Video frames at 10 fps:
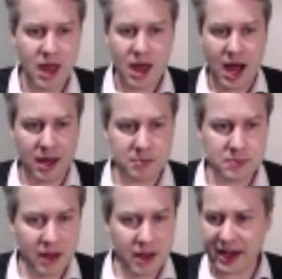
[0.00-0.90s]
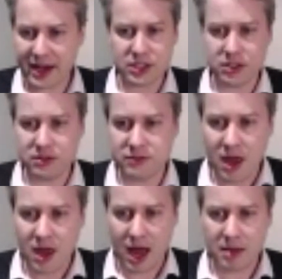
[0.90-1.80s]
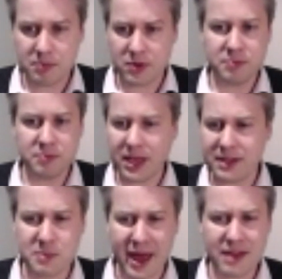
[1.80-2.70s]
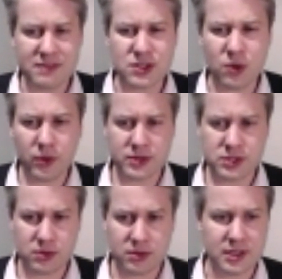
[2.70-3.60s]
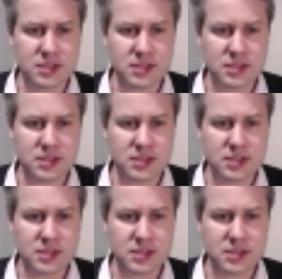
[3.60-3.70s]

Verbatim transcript: um, of action, of, um, of beliefs, behaviors, all those sort of things.